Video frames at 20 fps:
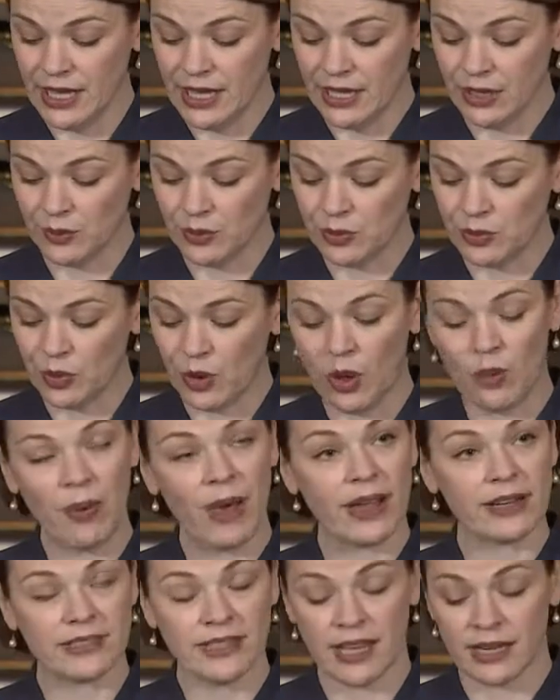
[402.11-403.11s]
It would roll
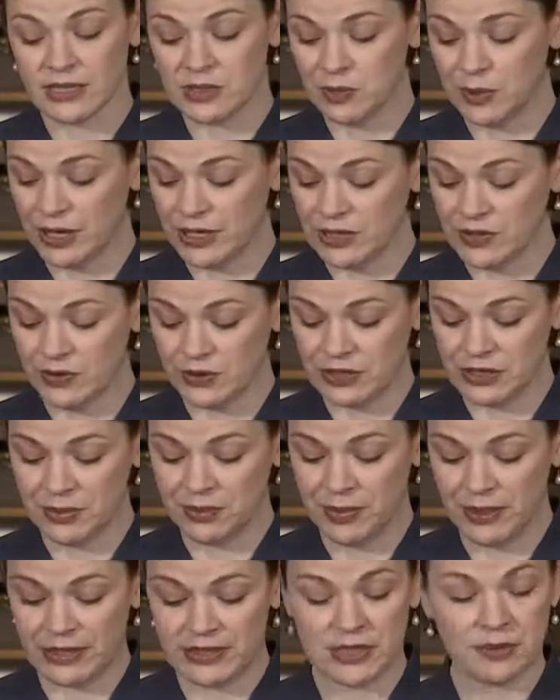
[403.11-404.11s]
back tax breaks for
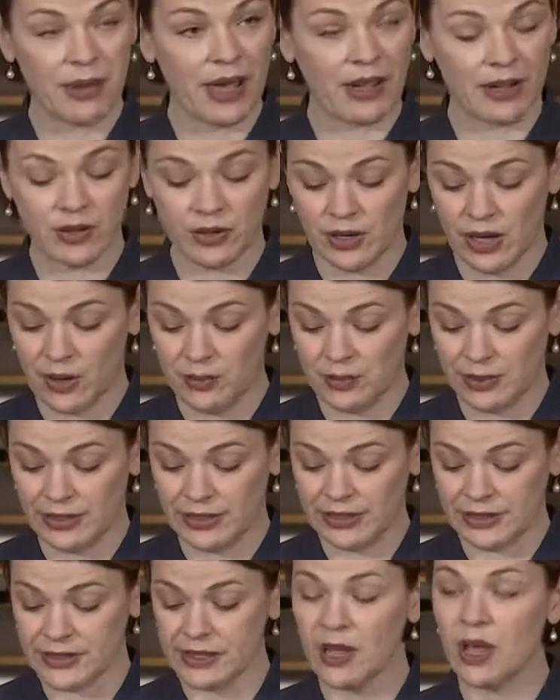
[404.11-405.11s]
big tobacco
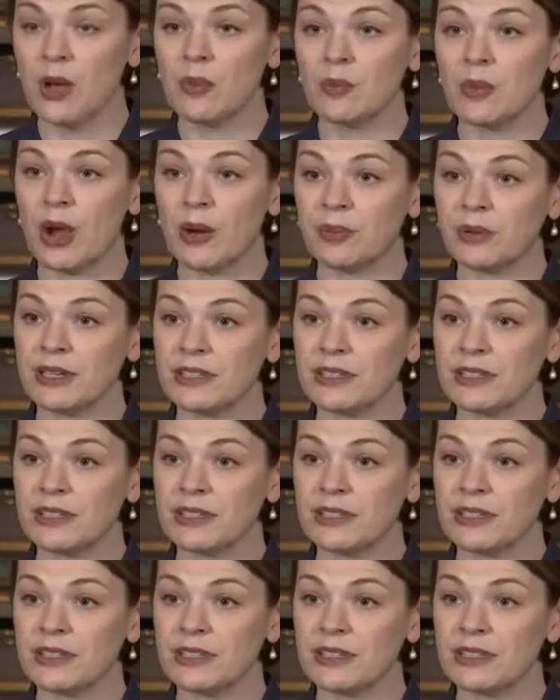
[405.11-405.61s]
companies, property